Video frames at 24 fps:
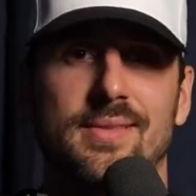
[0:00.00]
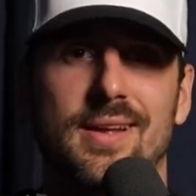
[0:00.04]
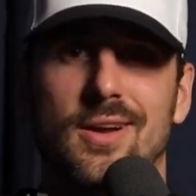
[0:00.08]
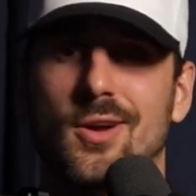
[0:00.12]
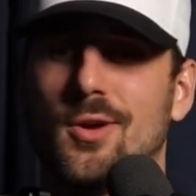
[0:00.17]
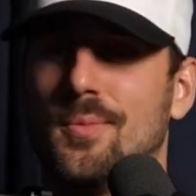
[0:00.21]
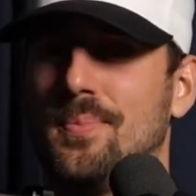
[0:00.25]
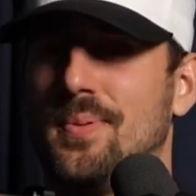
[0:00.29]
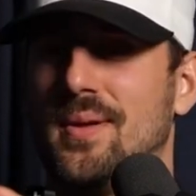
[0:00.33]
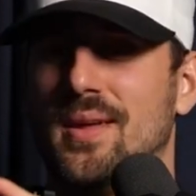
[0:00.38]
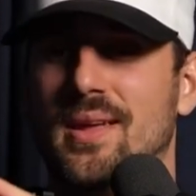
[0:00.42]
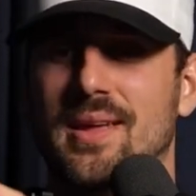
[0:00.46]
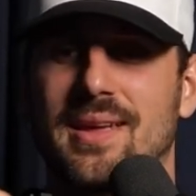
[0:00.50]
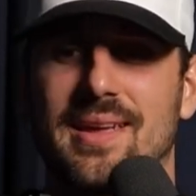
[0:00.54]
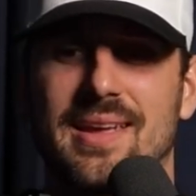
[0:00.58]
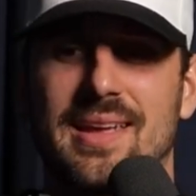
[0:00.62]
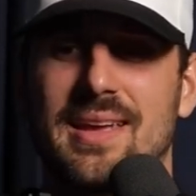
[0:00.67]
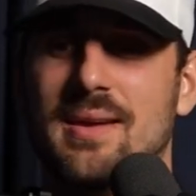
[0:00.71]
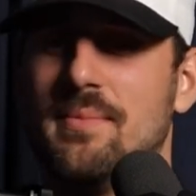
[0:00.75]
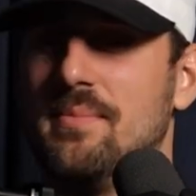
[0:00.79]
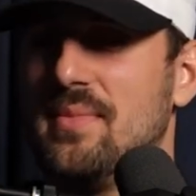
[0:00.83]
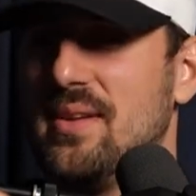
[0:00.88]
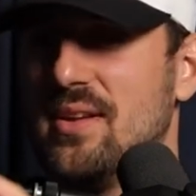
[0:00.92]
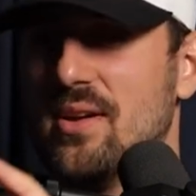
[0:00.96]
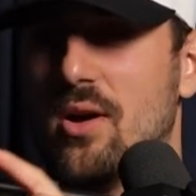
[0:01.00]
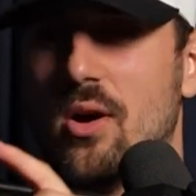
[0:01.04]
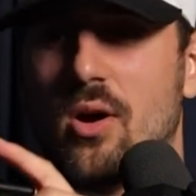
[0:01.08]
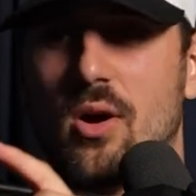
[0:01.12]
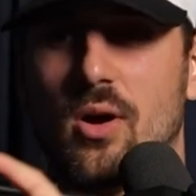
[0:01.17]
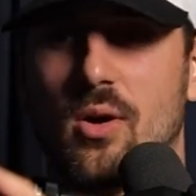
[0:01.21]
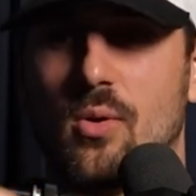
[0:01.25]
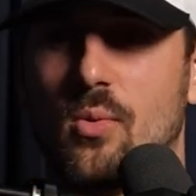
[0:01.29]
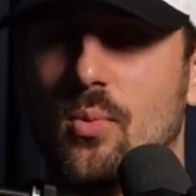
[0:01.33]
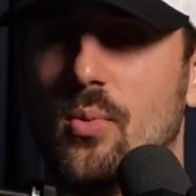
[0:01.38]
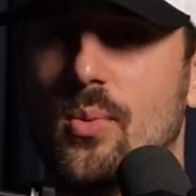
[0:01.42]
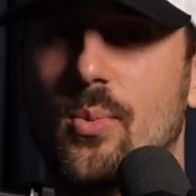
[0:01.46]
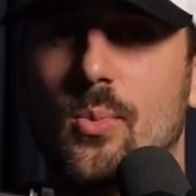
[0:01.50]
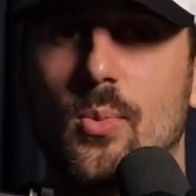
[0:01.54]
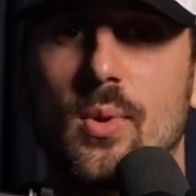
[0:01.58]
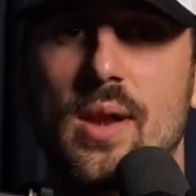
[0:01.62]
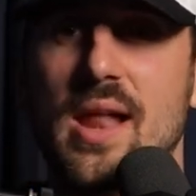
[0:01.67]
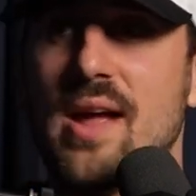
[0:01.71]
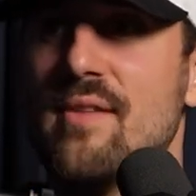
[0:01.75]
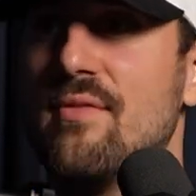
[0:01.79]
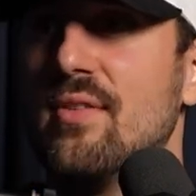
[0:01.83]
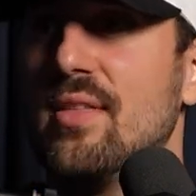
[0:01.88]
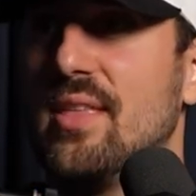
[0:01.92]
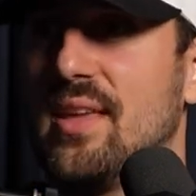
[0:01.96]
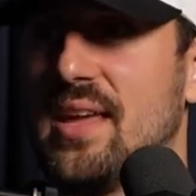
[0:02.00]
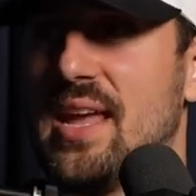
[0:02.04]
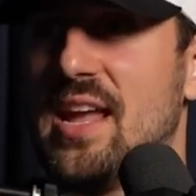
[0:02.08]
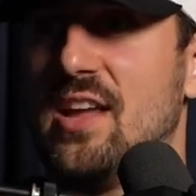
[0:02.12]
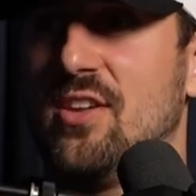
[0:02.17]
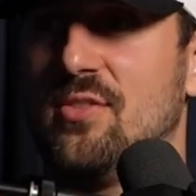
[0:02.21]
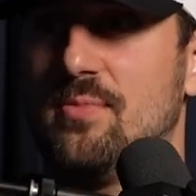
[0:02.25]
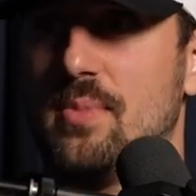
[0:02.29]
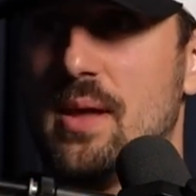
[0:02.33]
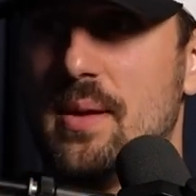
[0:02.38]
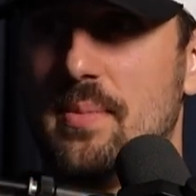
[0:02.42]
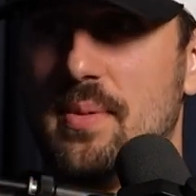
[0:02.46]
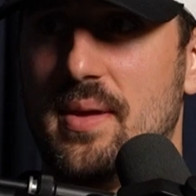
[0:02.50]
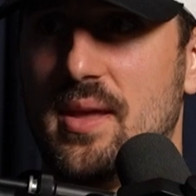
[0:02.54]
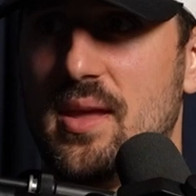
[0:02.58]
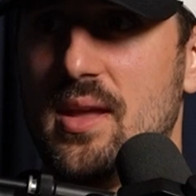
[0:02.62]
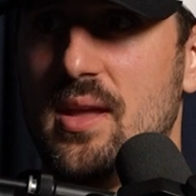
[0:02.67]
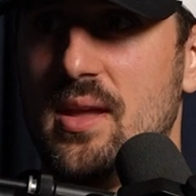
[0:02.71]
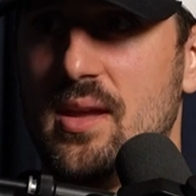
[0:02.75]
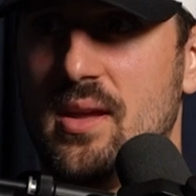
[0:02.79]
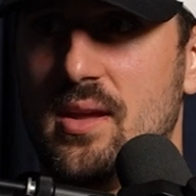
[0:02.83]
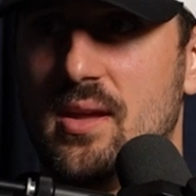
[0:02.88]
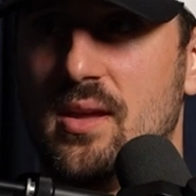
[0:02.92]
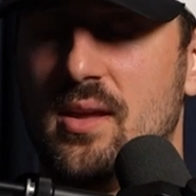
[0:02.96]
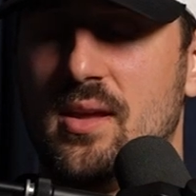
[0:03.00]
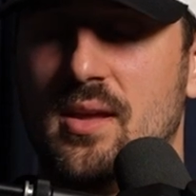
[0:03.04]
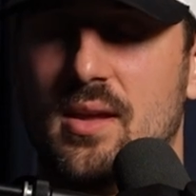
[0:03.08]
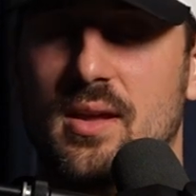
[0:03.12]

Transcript: therapy, EMDR, whatever the case may be.